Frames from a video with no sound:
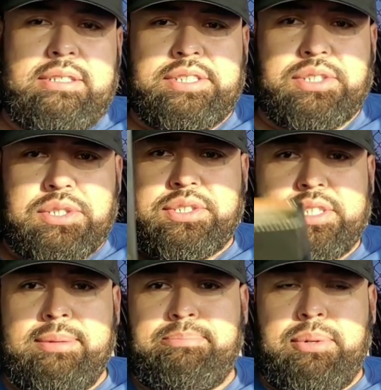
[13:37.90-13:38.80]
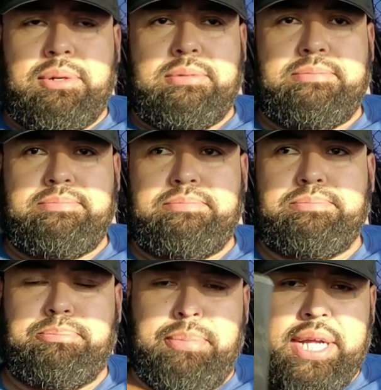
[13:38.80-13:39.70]
it's eh, so simple.
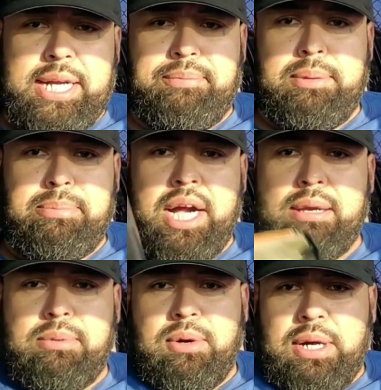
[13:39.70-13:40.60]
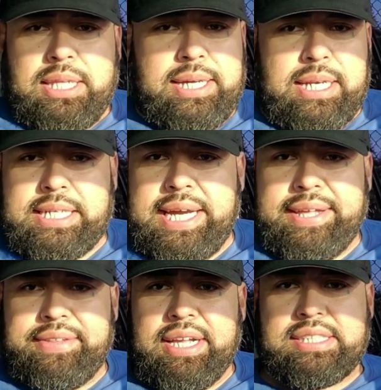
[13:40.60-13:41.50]
Pick up the Bible. A lot of
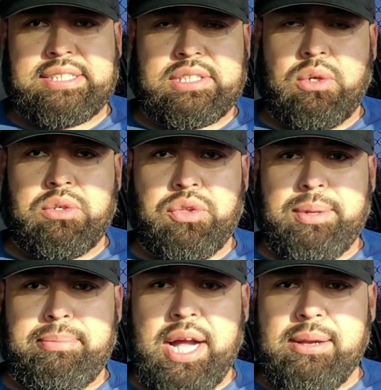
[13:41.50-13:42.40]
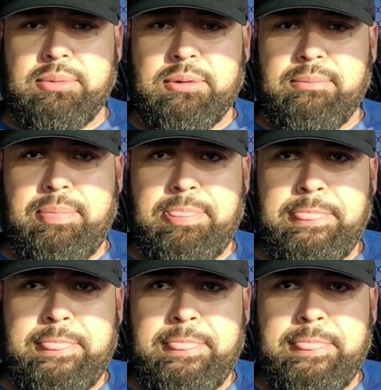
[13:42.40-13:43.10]
Catholics don't know the Bible.